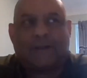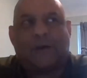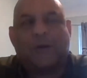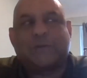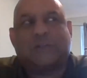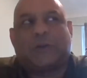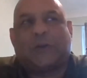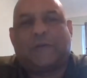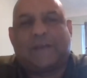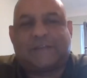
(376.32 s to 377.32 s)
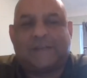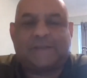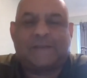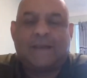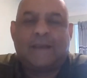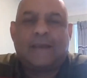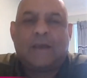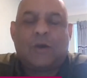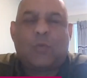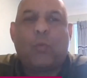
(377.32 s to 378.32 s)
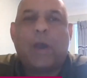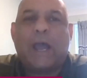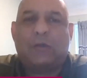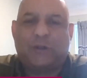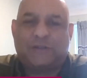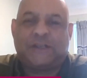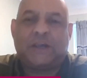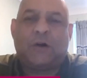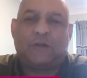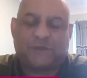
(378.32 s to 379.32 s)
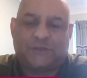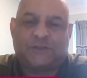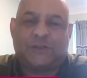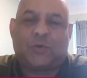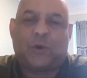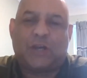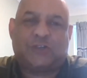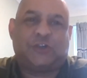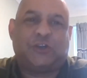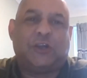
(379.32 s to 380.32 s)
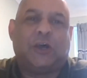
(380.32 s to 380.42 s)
and I always look at this as, where is the answer to the question?